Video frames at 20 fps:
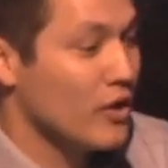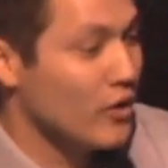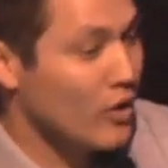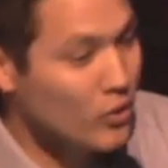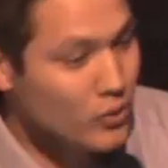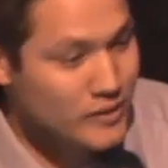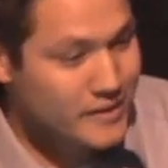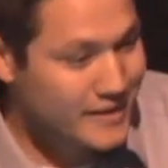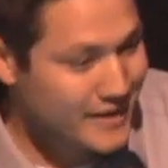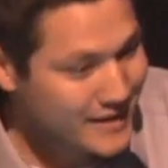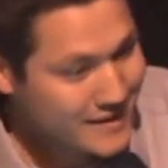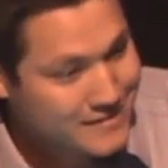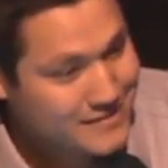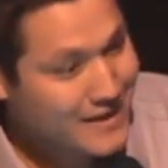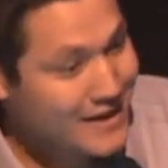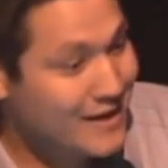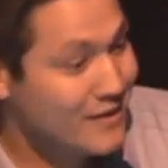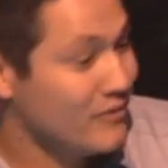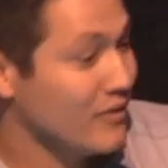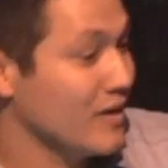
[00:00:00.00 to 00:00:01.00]
no digs
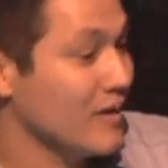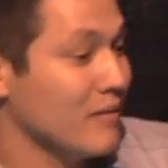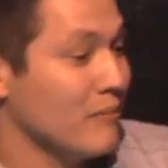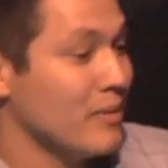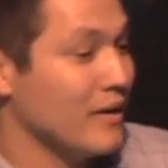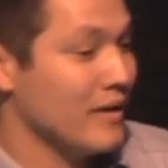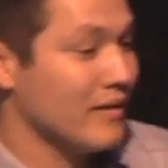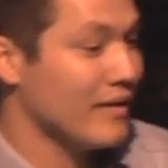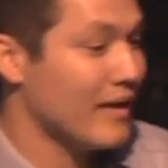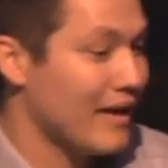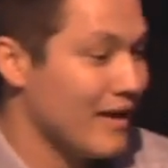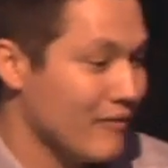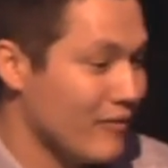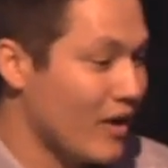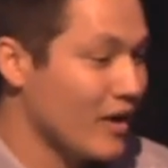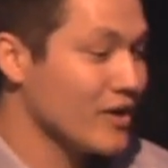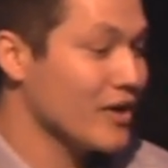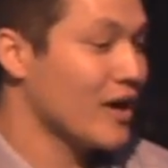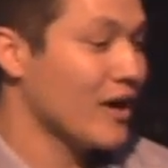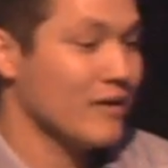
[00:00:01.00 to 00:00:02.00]
that have, un- that have
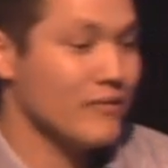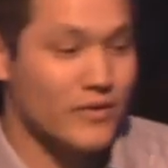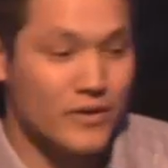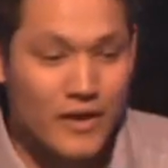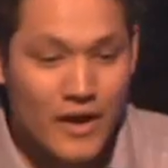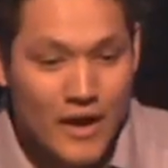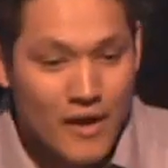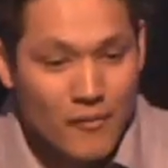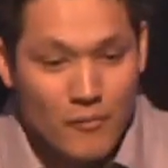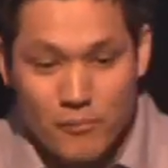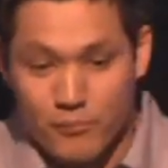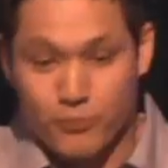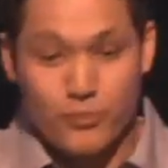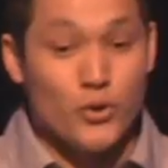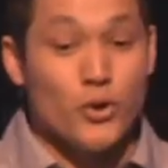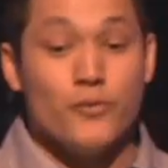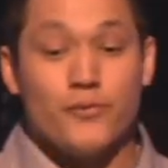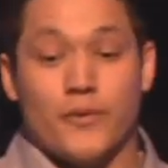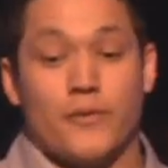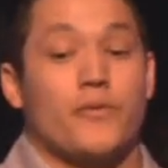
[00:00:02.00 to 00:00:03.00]
uncovered
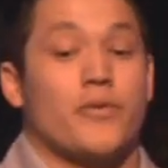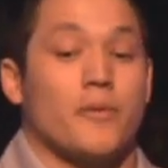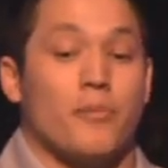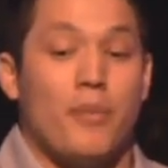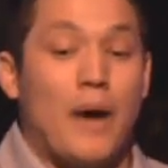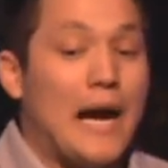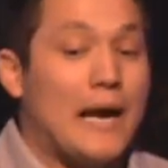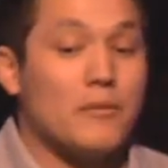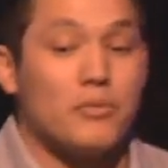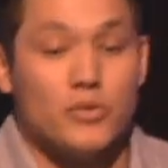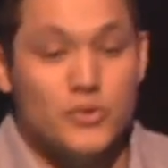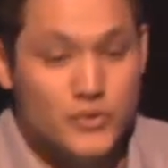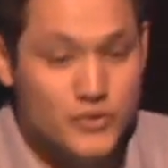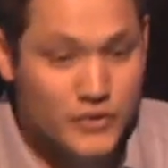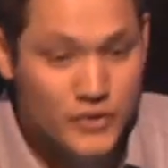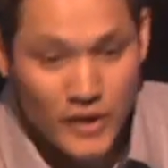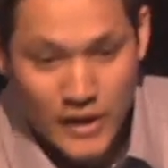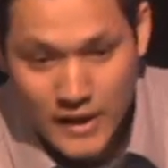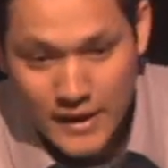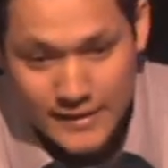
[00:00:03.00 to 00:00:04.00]
proof of the
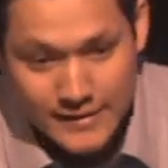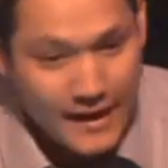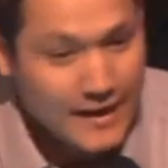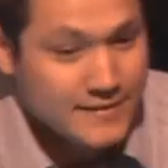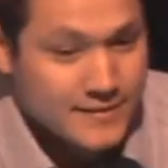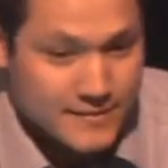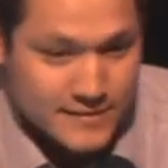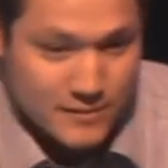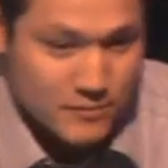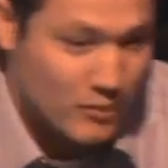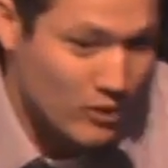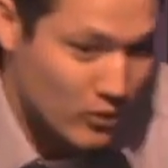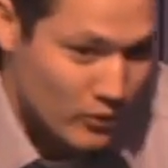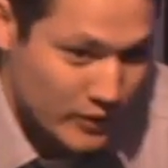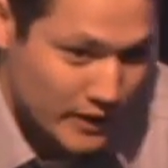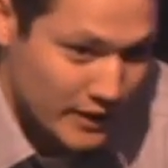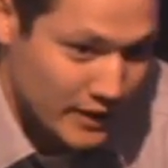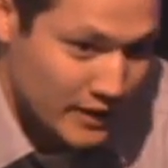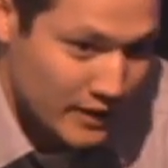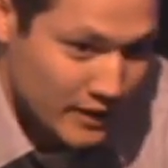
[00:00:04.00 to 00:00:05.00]
Bible's
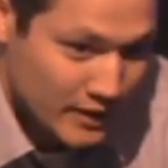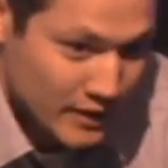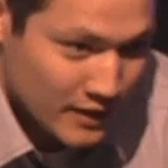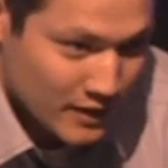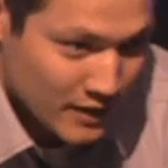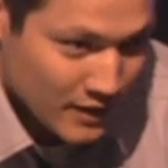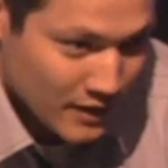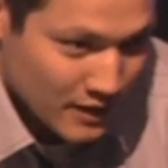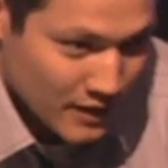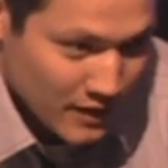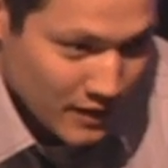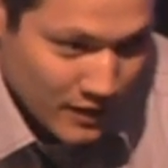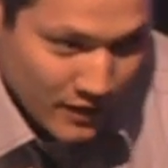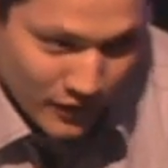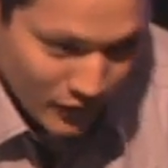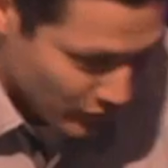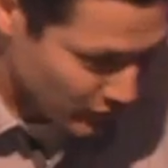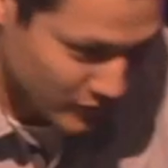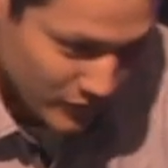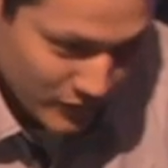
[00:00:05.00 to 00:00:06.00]
testimony,
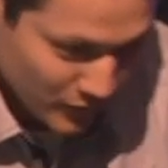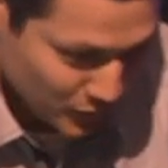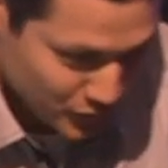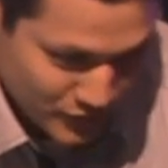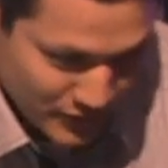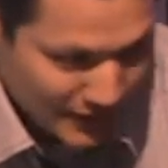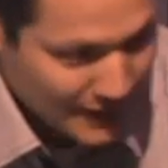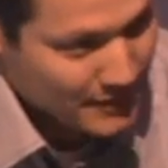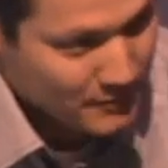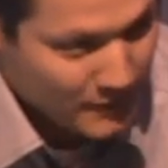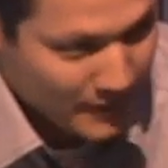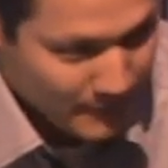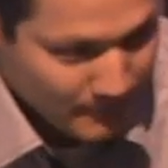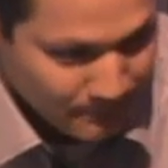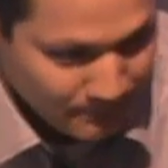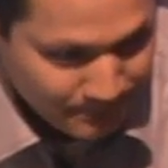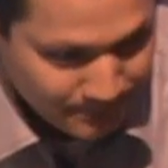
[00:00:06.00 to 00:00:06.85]
you don't know what you're talking about.